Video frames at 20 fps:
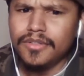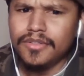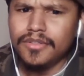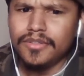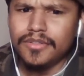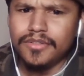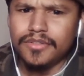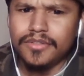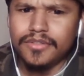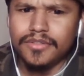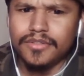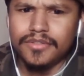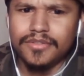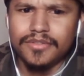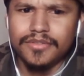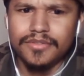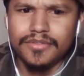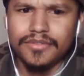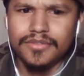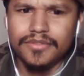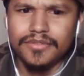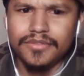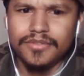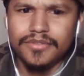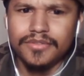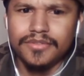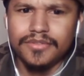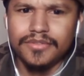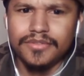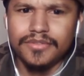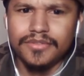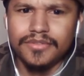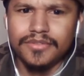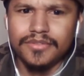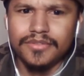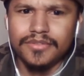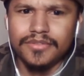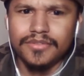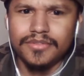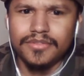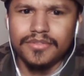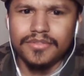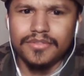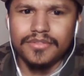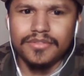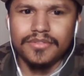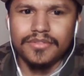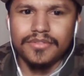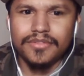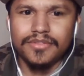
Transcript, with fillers: We need them tough, morally flexible,